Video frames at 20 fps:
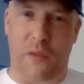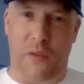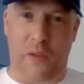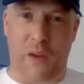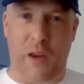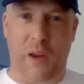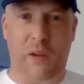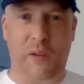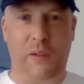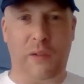
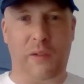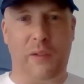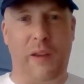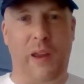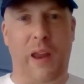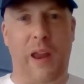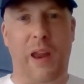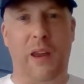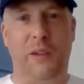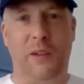this
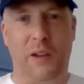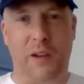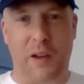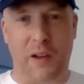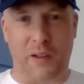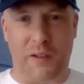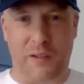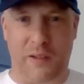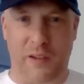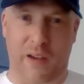is an
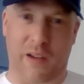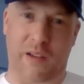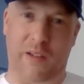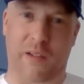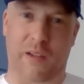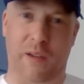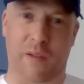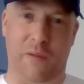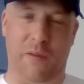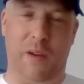
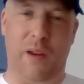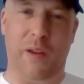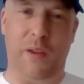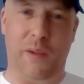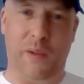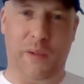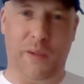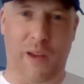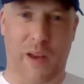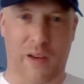addictive
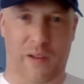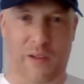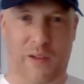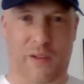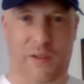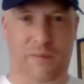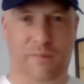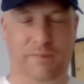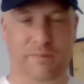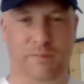
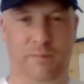scent,